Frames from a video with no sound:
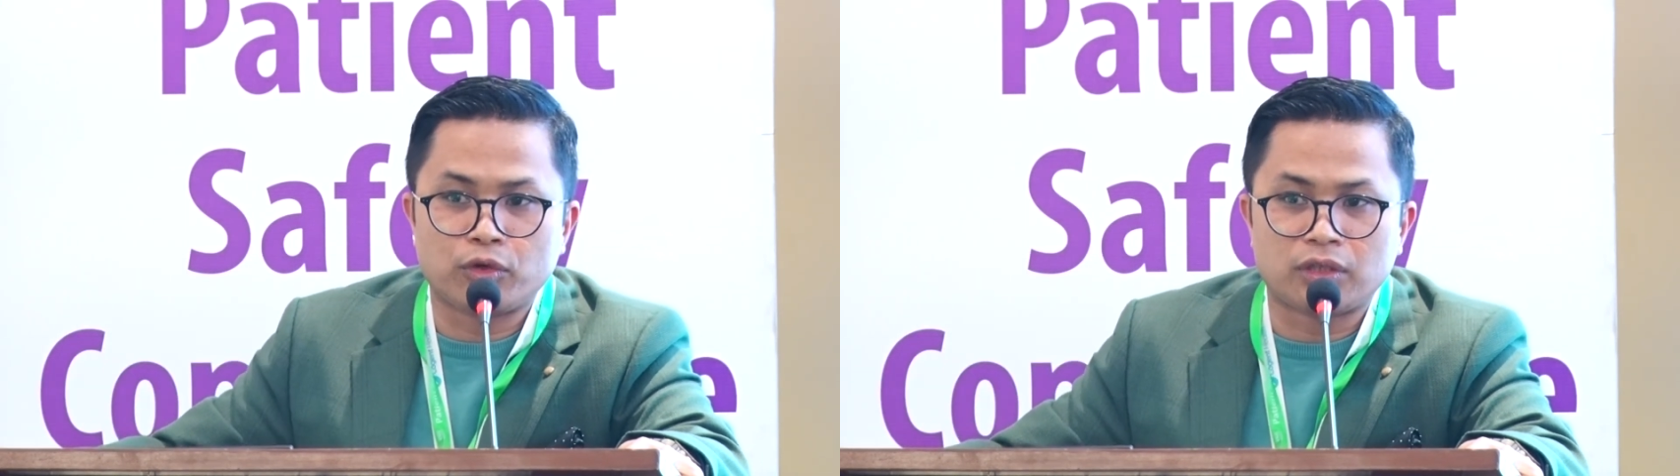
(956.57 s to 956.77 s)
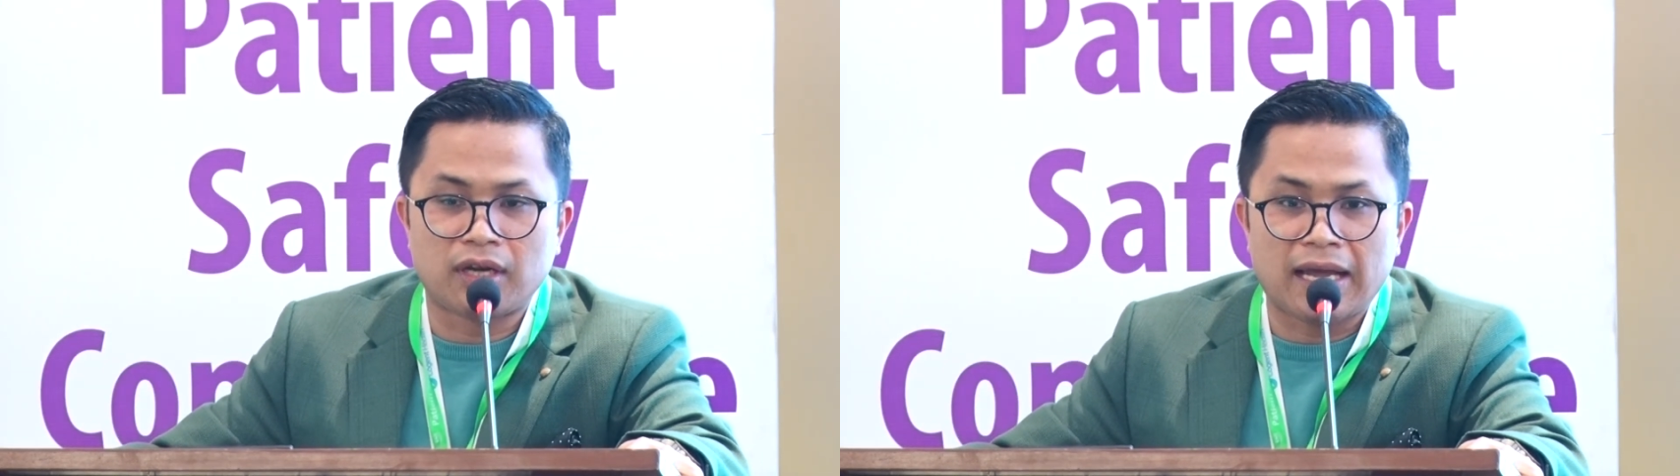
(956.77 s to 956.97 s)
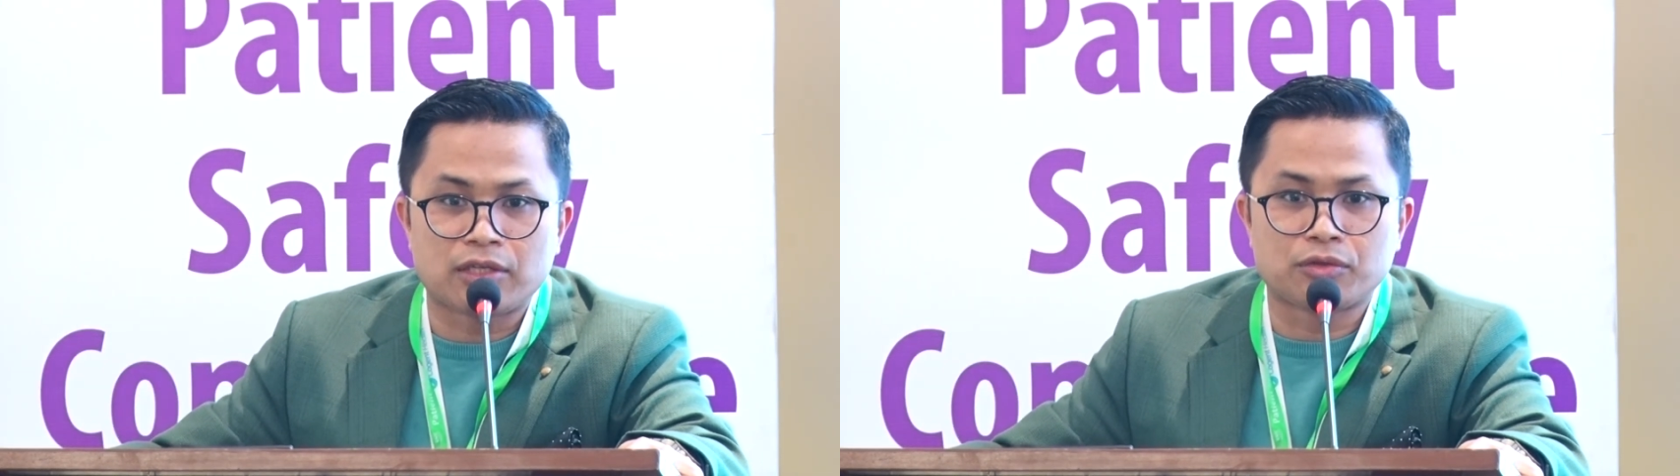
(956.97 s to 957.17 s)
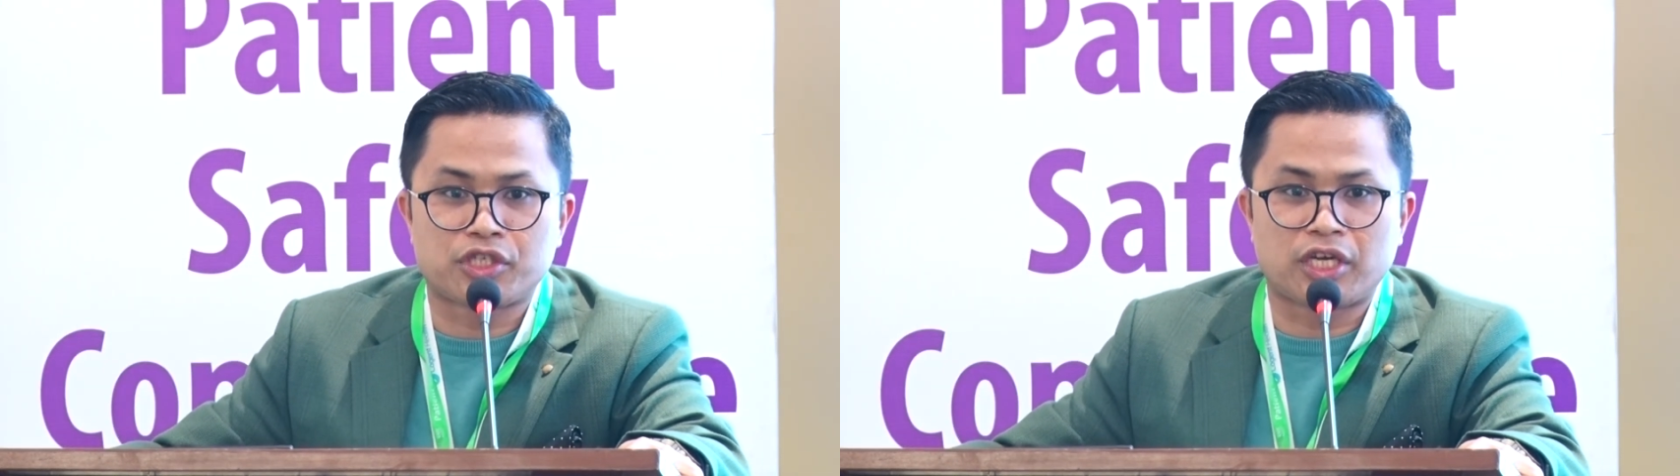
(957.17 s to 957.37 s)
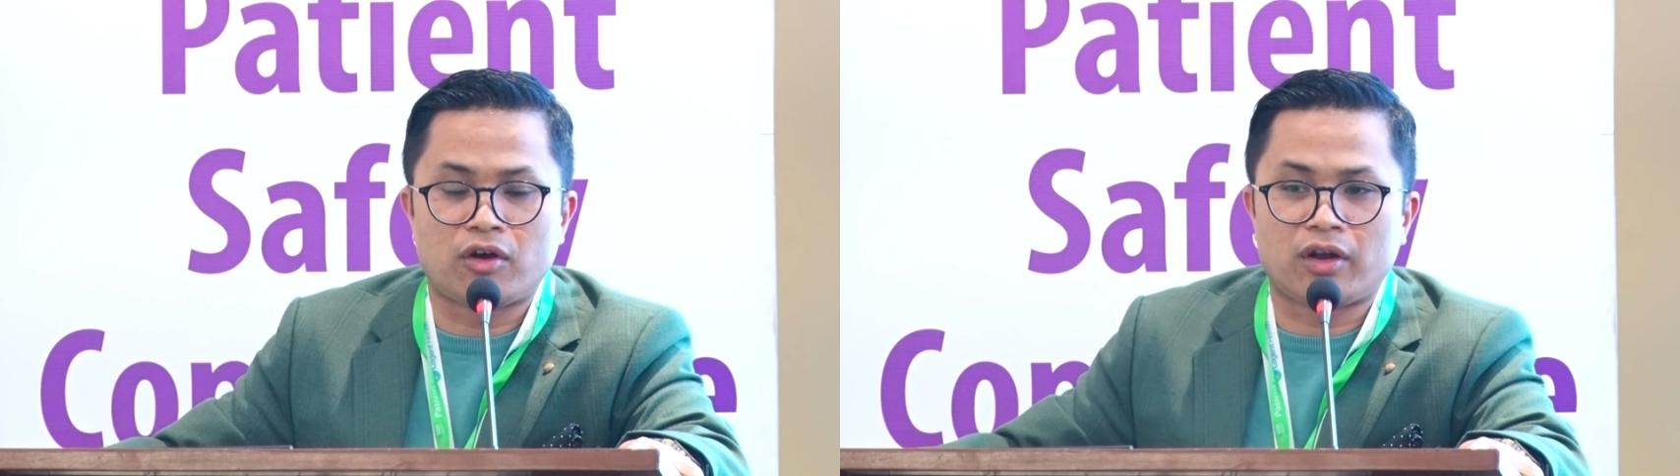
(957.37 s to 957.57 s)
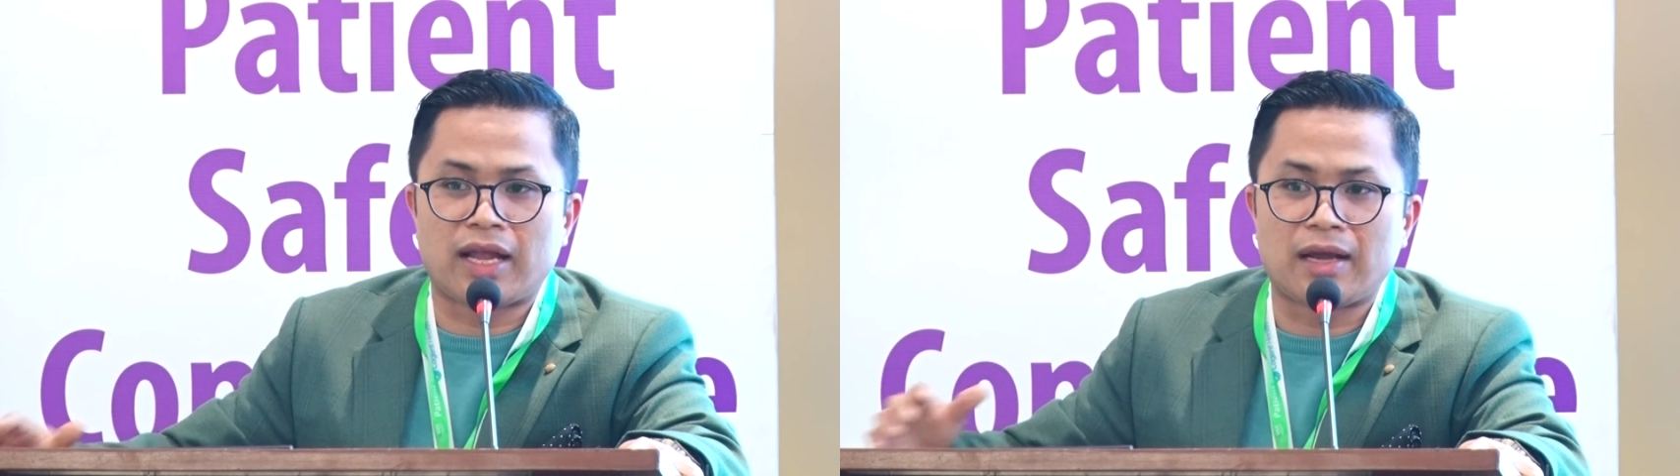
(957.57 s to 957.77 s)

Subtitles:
would like to shed on,